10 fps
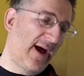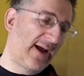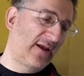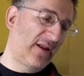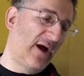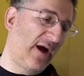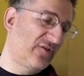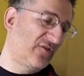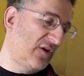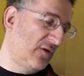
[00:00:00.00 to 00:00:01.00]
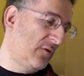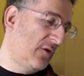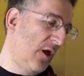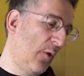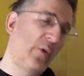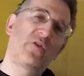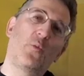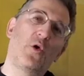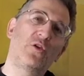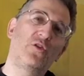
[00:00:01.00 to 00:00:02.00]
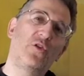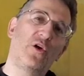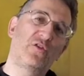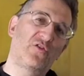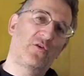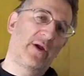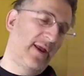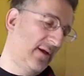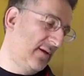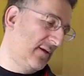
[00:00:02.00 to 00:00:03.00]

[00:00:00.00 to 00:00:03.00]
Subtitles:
angular uncial with the word nursery